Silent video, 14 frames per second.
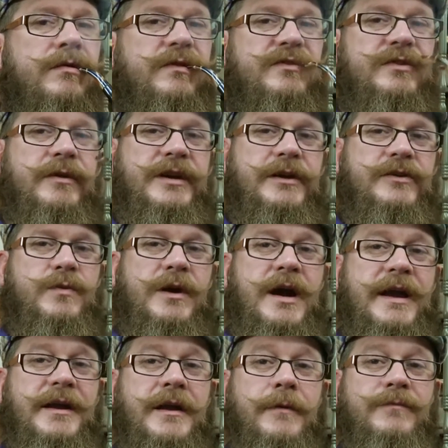So here's where
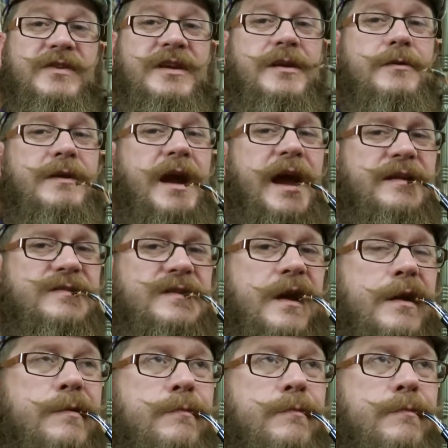I come to you guys.